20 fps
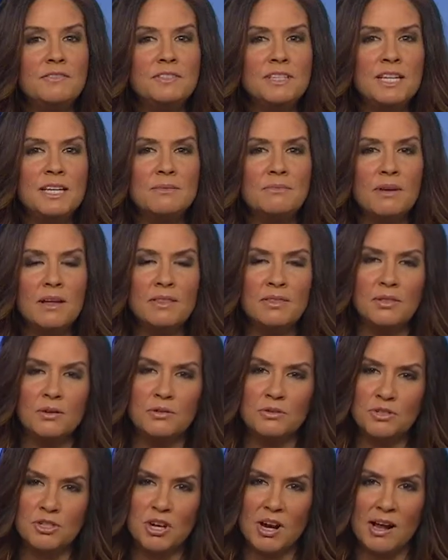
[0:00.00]

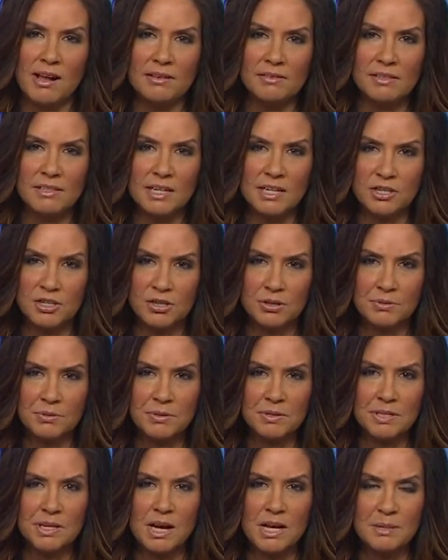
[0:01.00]
15-month-old child is at
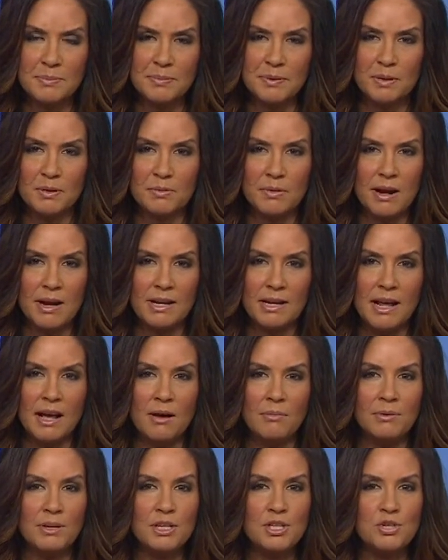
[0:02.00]
Children's Hospital right
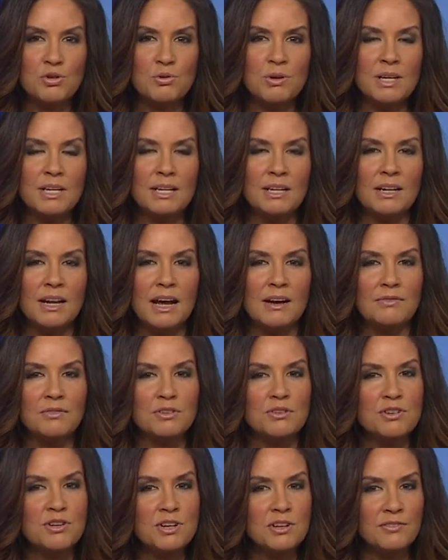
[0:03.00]
now being treated
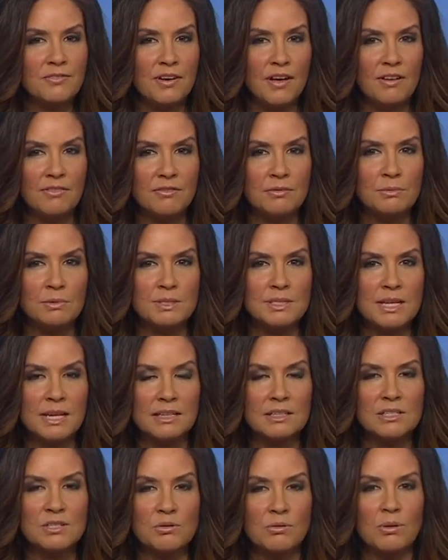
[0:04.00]
after she fell from a
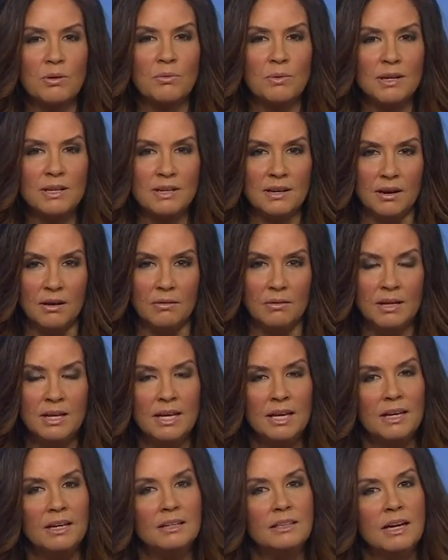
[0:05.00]
second-story window.
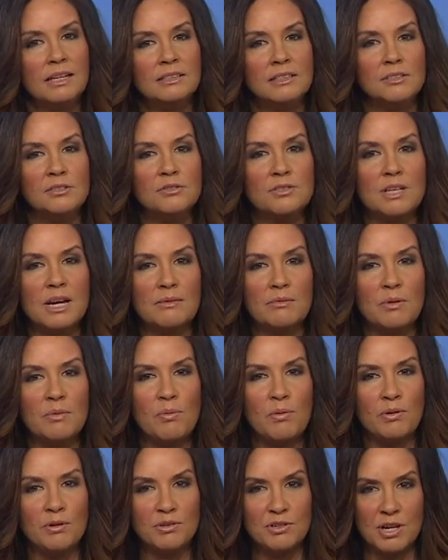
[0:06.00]
Nine on your side
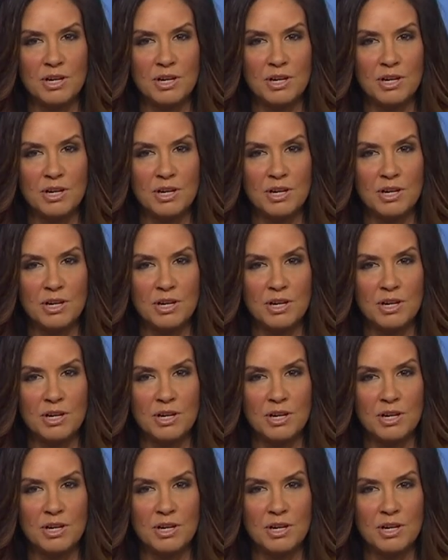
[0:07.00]
reporter